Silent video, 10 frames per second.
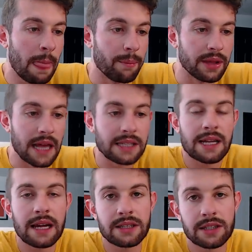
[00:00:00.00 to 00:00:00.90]
but that's
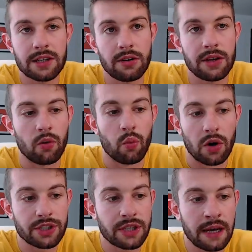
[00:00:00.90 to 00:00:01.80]
not necessarily the
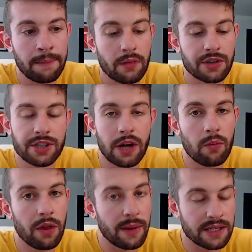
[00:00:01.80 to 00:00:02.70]
worst thing because he's on
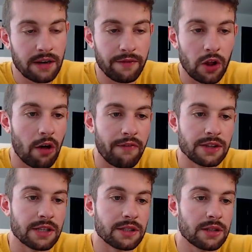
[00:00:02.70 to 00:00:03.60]
one of the best NFL
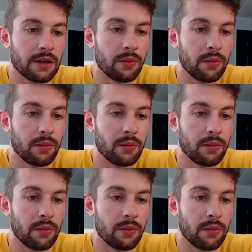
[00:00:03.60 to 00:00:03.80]
offenses